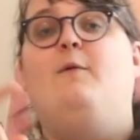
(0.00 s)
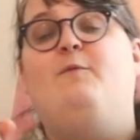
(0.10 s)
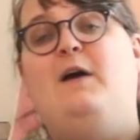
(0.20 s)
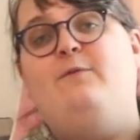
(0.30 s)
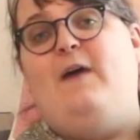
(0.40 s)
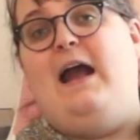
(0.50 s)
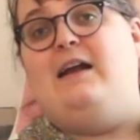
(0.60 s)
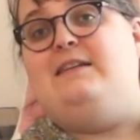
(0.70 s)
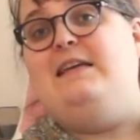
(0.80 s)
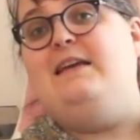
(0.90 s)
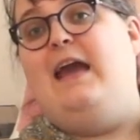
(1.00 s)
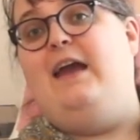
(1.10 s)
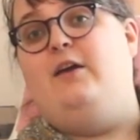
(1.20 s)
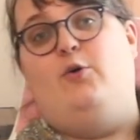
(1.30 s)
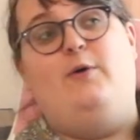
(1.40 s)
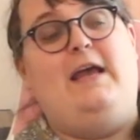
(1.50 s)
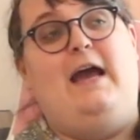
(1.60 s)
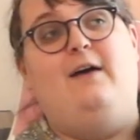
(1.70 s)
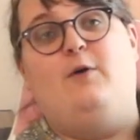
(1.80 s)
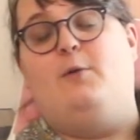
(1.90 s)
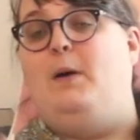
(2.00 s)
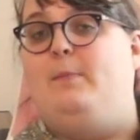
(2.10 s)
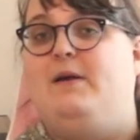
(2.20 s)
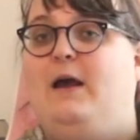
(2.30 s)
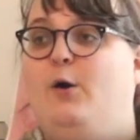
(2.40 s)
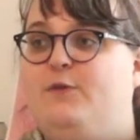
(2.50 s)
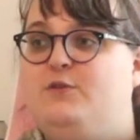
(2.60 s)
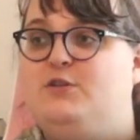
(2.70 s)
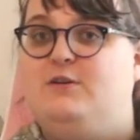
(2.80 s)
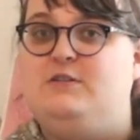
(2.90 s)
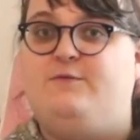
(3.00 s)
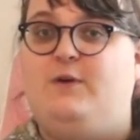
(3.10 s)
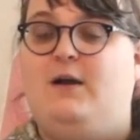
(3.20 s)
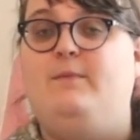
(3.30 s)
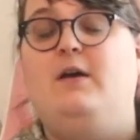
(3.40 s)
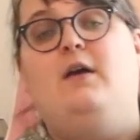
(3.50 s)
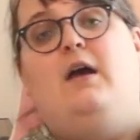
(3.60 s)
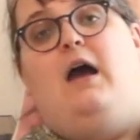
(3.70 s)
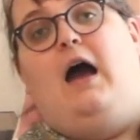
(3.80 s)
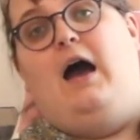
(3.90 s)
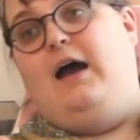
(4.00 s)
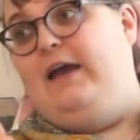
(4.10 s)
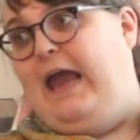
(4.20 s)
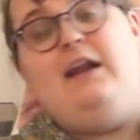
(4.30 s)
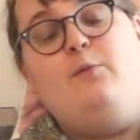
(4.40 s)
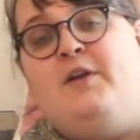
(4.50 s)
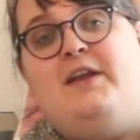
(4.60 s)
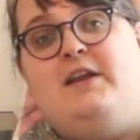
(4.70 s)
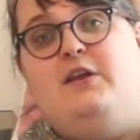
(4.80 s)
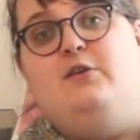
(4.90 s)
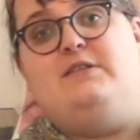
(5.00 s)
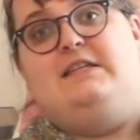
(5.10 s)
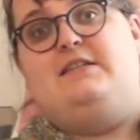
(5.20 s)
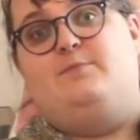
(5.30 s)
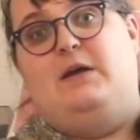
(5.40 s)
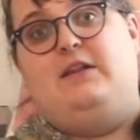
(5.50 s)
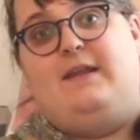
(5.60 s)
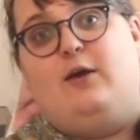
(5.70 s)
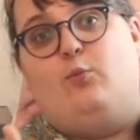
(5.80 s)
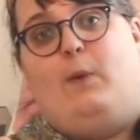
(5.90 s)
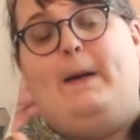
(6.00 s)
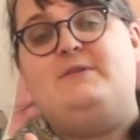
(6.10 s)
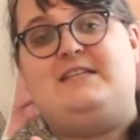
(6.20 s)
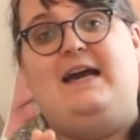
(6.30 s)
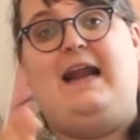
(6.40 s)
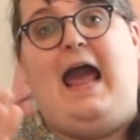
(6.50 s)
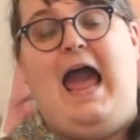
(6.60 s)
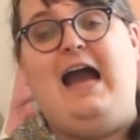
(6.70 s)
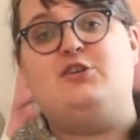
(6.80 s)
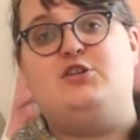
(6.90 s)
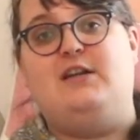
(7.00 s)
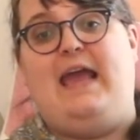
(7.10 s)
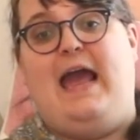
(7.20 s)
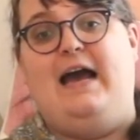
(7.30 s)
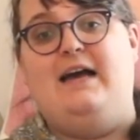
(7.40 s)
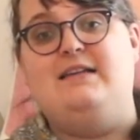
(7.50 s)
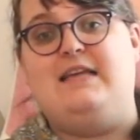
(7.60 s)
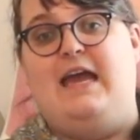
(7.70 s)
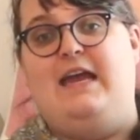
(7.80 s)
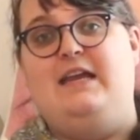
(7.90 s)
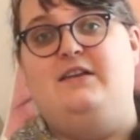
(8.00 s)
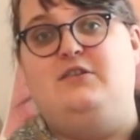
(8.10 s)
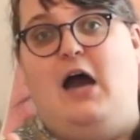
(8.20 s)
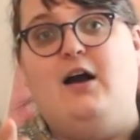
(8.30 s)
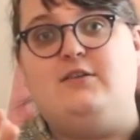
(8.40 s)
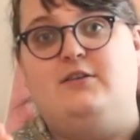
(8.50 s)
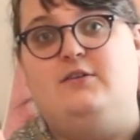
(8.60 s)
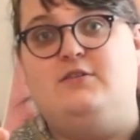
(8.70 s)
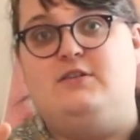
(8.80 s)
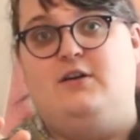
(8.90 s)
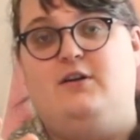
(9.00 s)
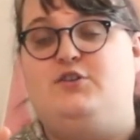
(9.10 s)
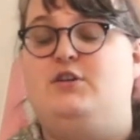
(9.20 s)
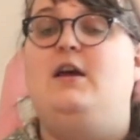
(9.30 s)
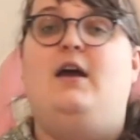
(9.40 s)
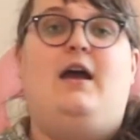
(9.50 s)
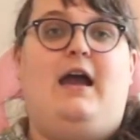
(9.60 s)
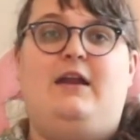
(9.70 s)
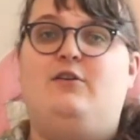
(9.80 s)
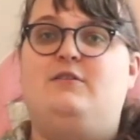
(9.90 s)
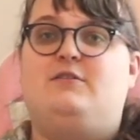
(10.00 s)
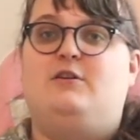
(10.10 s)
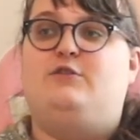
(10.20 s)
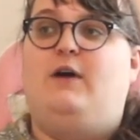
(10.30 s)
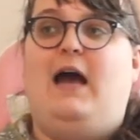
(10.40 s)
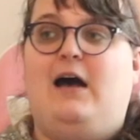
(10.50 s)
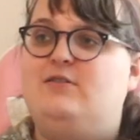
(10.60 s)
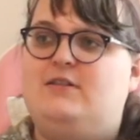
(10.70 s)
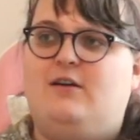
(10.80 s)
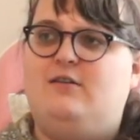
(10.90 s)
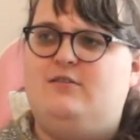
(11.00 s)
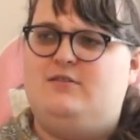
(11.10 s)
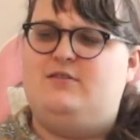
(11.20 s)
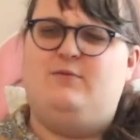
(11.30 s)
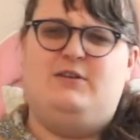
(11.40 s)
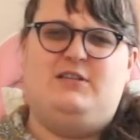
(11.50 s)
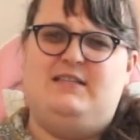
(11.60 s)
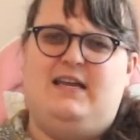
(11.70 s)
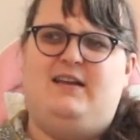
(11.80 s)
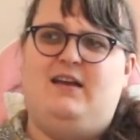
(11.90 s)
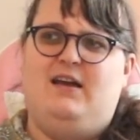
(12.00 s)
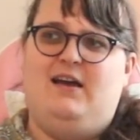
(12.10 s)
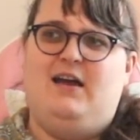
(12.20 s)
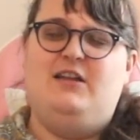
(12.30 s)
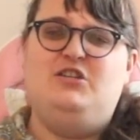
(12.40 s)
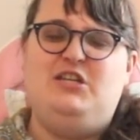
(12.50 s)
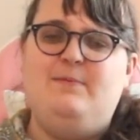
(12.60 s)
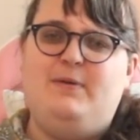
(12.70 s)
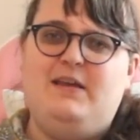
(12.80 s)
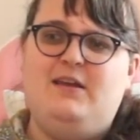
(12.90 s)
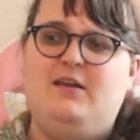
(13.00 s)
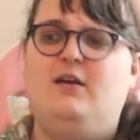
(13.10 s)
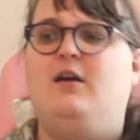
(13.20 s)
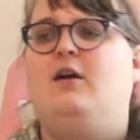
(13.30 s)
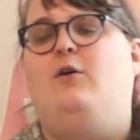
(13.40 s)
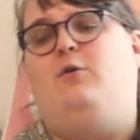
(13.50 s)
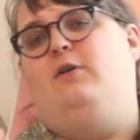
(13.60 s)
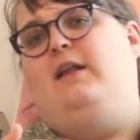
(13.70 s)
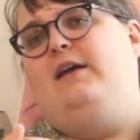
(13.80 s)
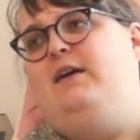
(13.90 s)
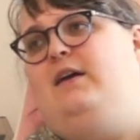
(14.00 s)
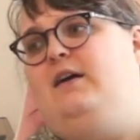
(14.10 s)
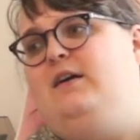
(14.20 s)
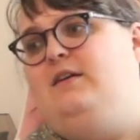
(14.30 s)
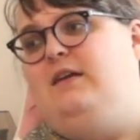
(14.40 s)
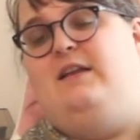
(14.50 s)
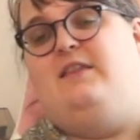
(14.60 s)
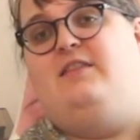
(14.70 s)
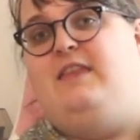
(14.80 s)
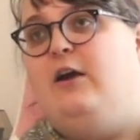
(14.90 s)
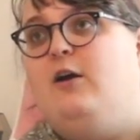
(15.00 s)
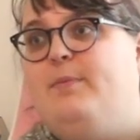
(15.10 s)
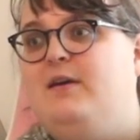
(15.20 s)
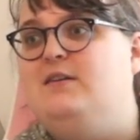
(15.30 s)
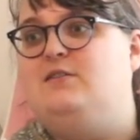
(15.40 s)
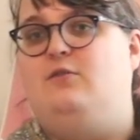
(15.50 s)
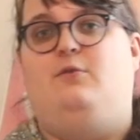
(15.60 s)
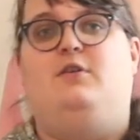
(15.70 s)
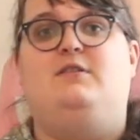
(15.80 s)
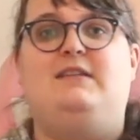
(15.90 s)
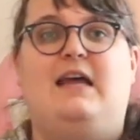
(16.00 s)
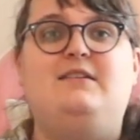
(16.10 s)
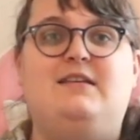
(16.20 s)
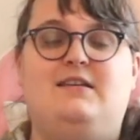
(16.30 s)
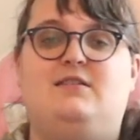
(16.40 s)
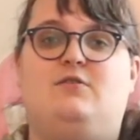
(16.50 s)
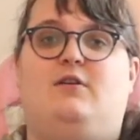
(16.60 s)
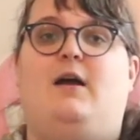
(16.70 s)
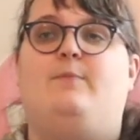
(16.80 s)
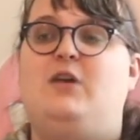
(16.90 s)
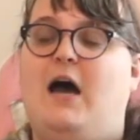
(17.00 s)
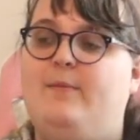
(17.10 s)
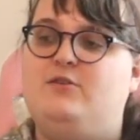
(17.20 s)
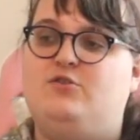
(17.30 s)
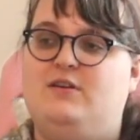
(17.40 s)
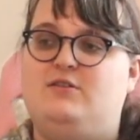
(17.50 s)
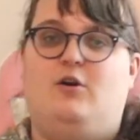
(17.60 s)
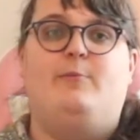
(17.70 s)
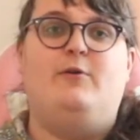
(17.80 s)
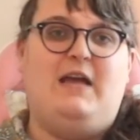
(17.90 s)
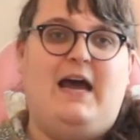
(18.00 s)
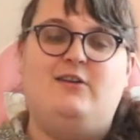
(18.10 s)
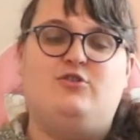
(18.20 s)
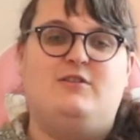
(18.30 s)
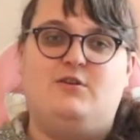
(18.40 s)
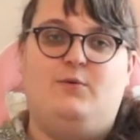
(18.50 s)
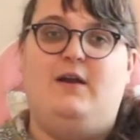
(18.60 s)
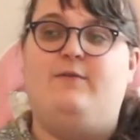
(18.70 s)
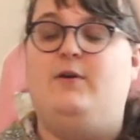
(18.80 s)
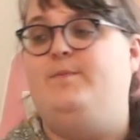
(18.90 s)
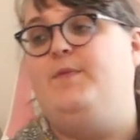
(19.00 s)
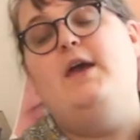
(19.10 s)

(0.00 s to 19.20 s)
Fun fact, TK, who we have our public health insurance from, anyone can use this, but their website actually has a doctor search, and you can search for house arts, which is like a GP, or like a therapist, or a dentist, or an optometrist, or a podiatrist, or whatever.